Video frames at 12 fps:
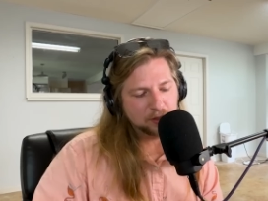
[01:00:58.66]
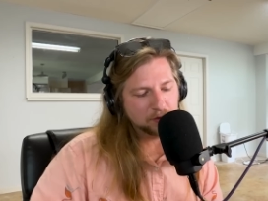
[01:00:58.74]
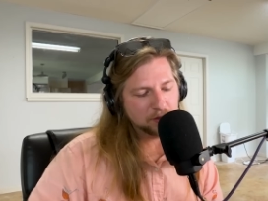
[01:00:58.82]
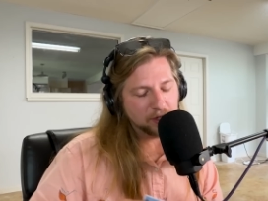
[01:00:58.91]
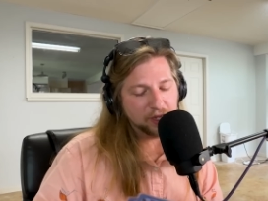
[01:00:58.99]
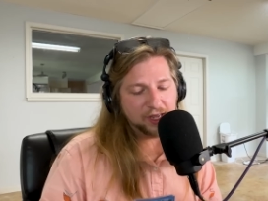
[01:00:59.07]

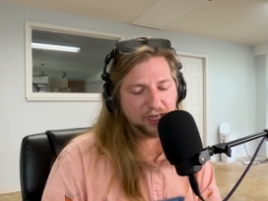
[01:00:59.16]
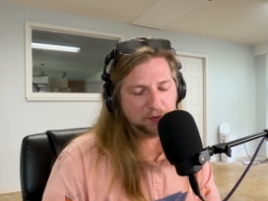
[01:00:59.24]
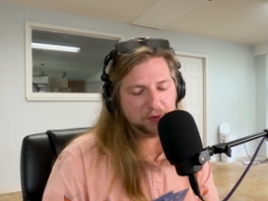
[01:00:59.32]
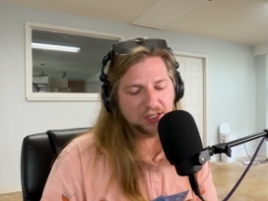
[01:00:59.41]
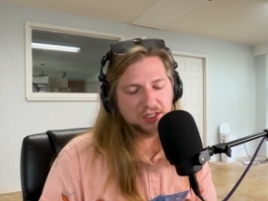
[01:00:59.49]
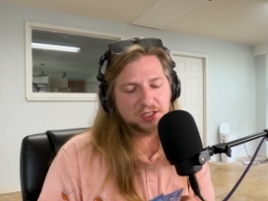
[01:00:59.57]
Well, I had a
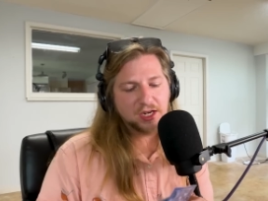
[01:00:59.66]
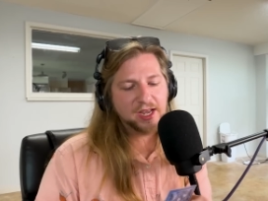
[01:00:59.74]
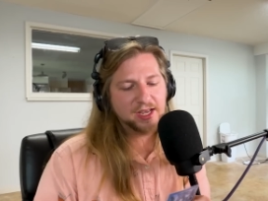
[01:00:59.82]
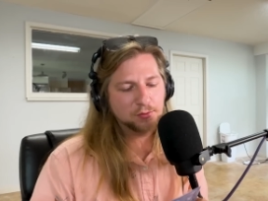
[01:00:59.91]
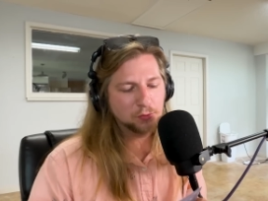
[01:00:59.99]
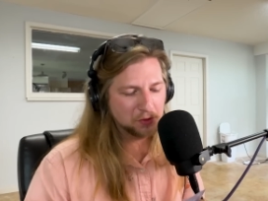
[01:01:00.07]
PG. I
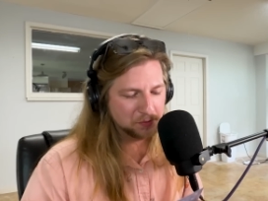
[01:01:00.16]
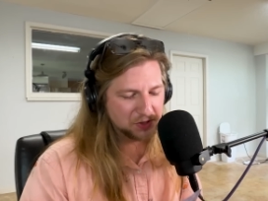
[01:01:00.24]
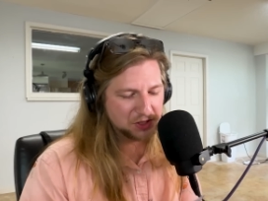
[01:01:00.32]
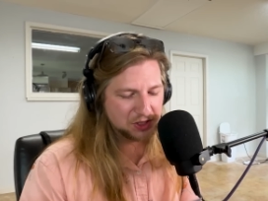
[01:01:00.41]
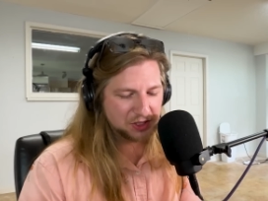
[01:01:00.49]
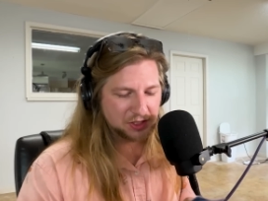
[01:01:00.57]
had a one
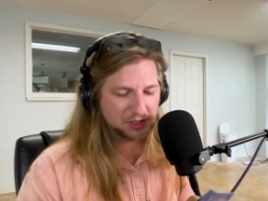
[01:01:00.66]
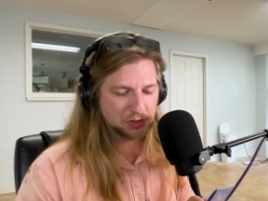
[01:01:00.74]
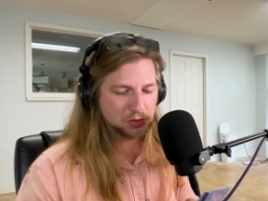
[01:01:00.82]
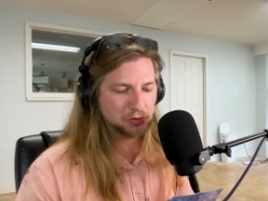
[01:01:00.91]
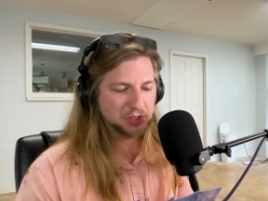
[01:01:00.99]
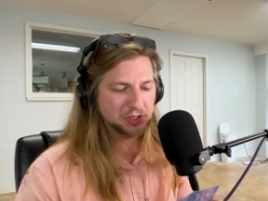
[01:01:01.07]
PG and a
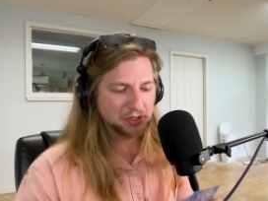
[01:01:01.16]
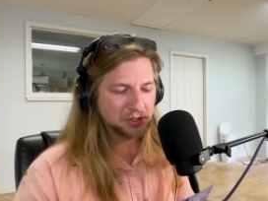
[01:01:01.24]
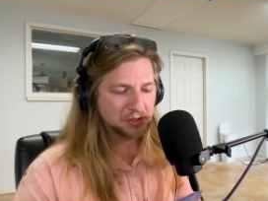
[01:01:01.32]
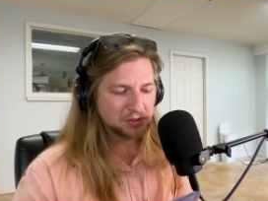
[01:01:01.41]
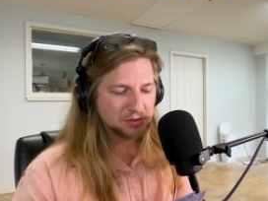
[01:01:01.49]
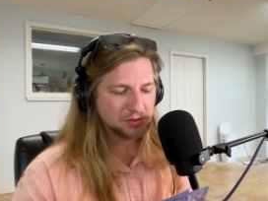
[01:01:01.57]
trigger.
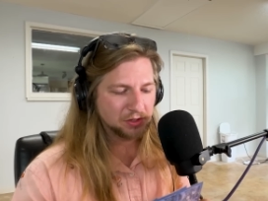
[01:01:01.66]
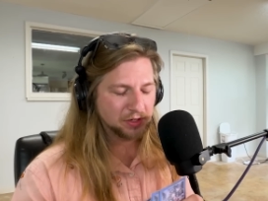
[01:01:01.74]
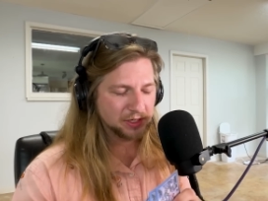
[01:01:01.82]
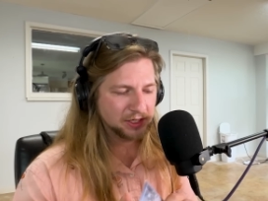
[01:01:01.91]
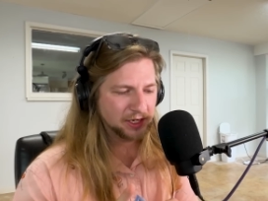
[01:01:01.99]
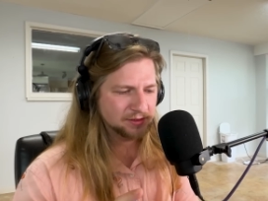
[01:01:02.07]
So I
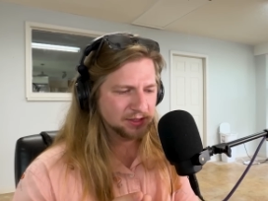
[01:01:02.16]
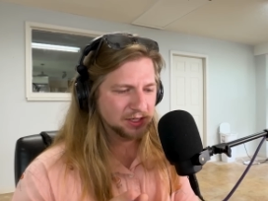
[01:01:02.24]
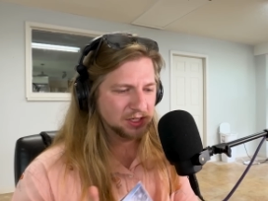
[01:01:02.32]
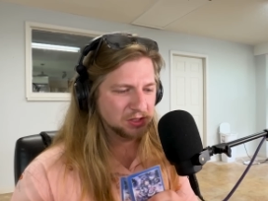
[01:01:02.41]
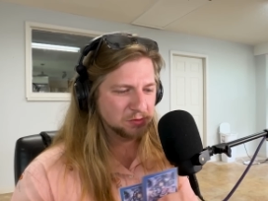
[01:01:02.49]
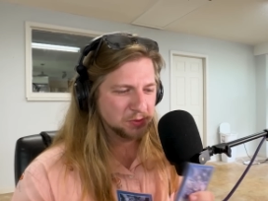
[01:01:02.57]
guess I
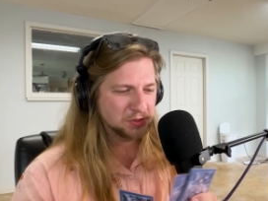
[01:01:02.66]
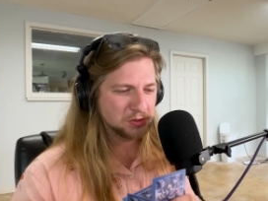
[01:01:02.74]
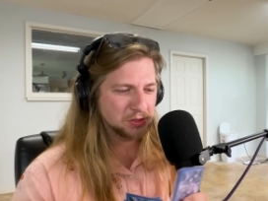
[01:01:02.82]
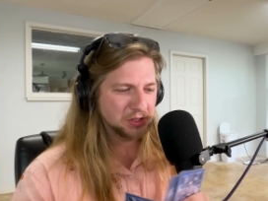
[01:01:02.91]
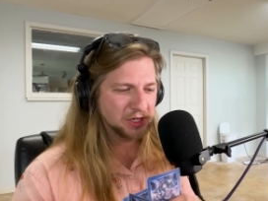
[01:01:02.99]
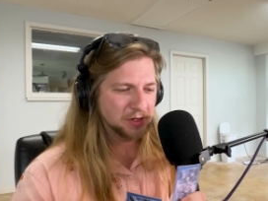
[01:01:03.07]
could have just put the
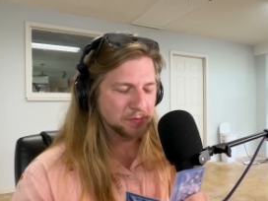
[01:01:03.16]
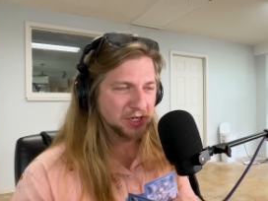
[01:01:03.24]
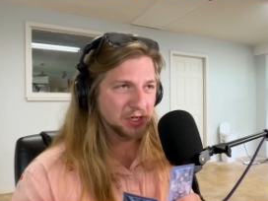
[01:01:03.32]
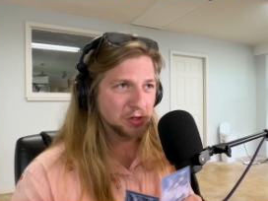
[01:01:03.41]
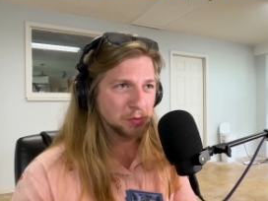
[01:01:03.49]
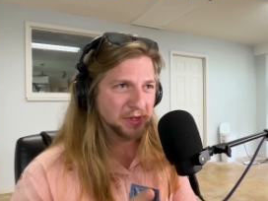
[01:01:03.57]
trigger down and made
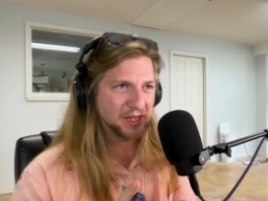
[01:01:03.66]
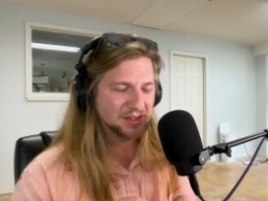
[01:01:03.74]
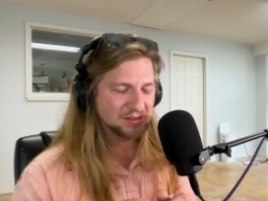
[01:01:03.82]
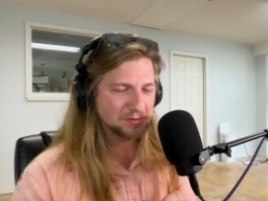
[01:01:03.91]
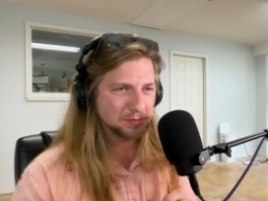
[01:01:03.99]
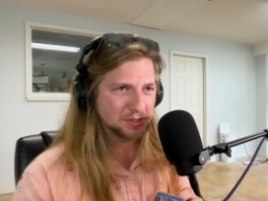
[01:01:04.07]
it no
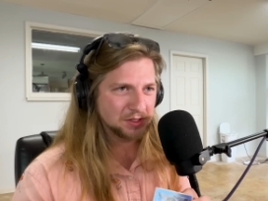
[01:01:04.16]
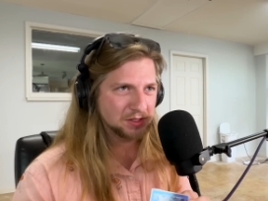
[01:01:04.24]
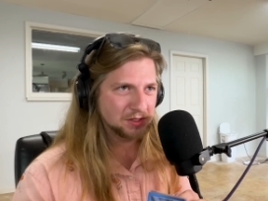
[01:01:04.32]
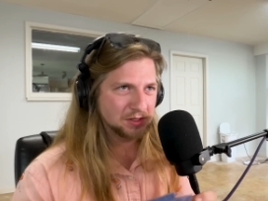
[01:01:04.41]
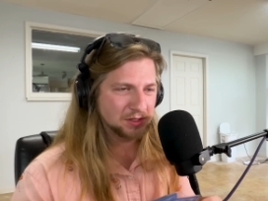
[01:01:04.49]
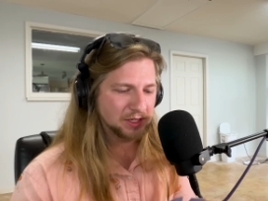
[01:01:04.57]
pass, but
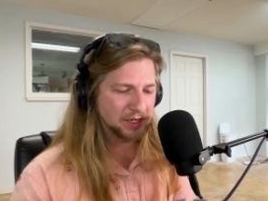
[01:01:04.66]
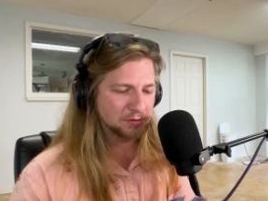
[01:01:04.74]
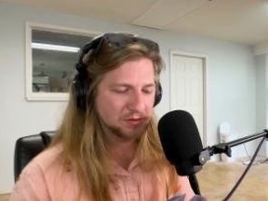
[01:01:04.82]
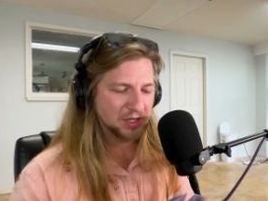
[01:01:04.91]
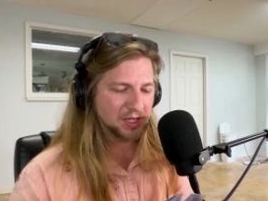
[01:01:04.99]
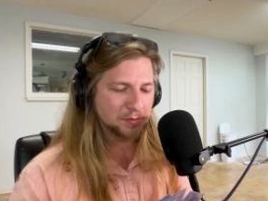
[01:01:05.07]
that
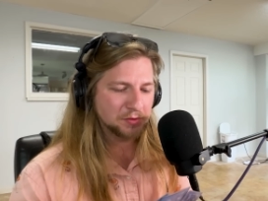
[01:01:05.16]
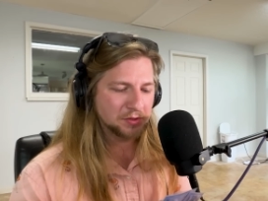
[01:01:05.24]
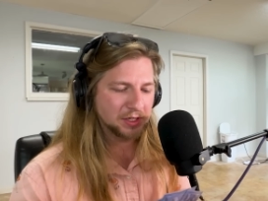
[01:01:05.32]
was a gamble